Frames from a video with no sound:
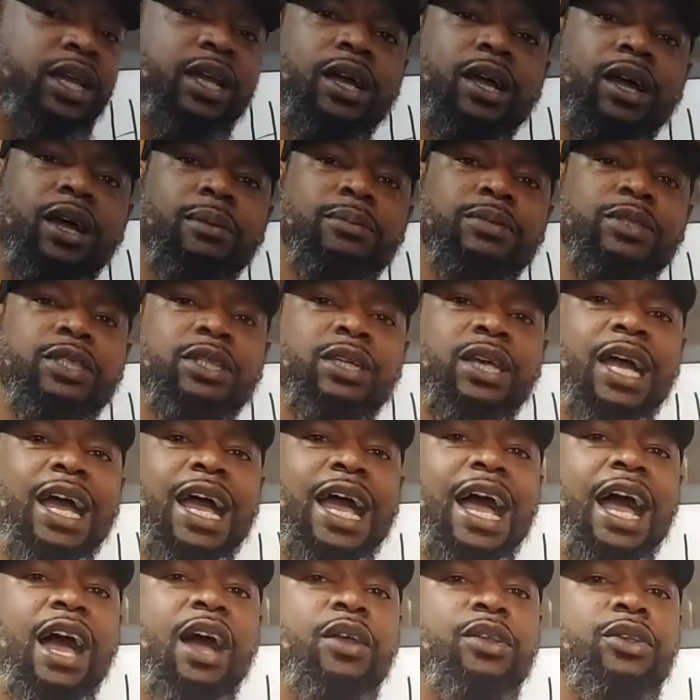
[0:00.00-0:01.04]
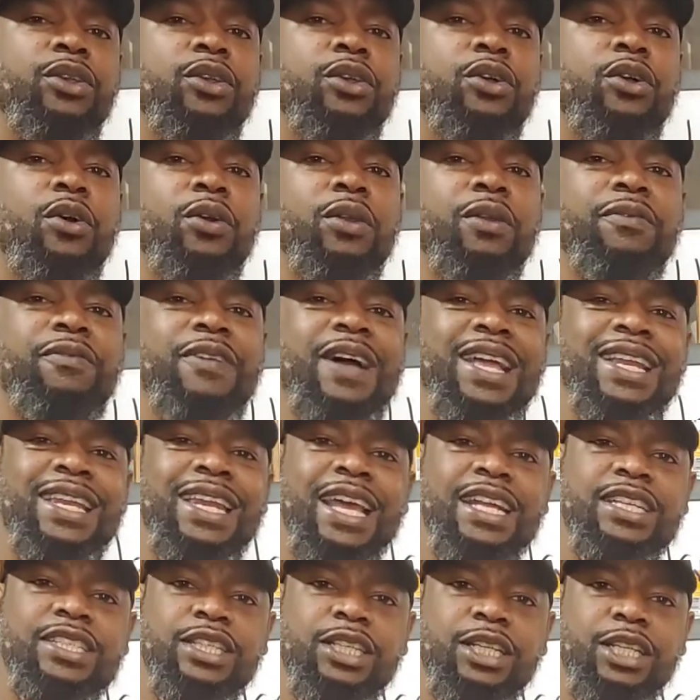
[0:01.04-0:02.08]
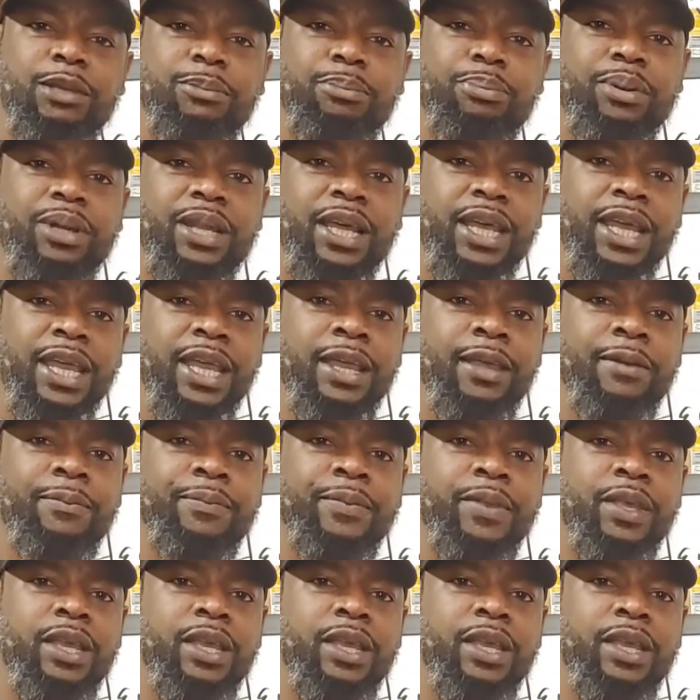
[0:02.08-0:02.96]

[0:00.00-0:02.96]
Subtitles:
comes to how you're going to financially plan,